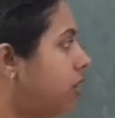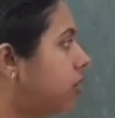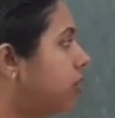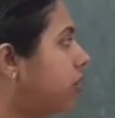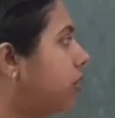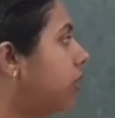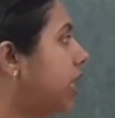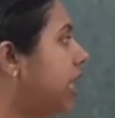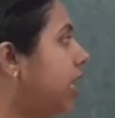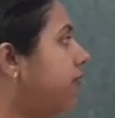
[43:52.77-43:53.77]
So
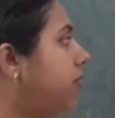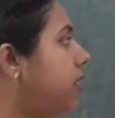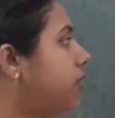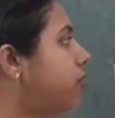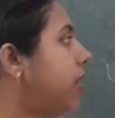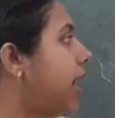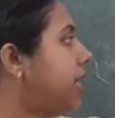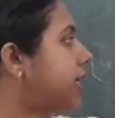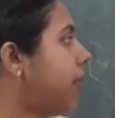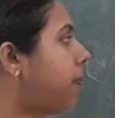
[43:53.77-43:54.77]
if these two
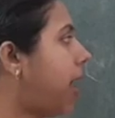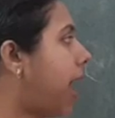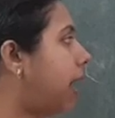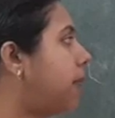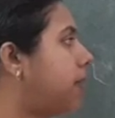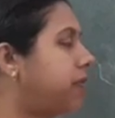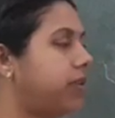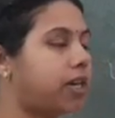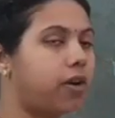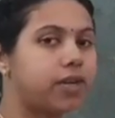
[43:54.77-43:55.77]
lines are parallel, but we
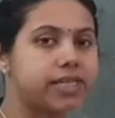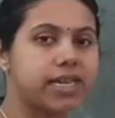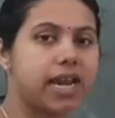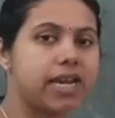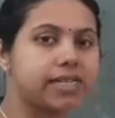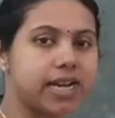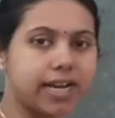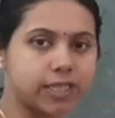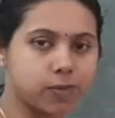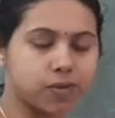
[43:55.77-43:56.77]
cannot see any
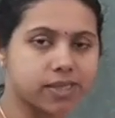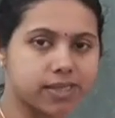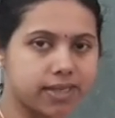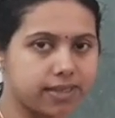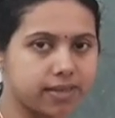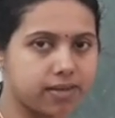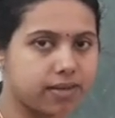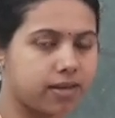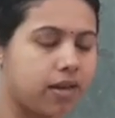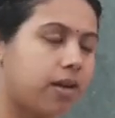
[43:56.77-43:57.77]
transversal there.
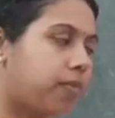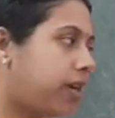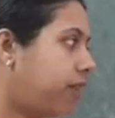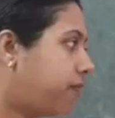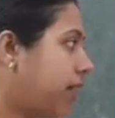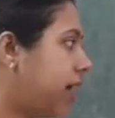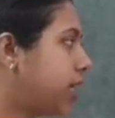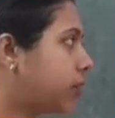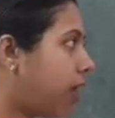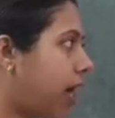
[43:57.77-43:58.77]
But if there
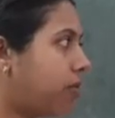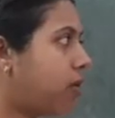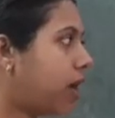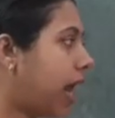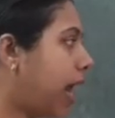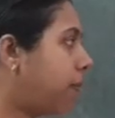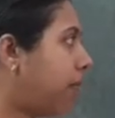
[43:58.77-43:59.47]
is one more line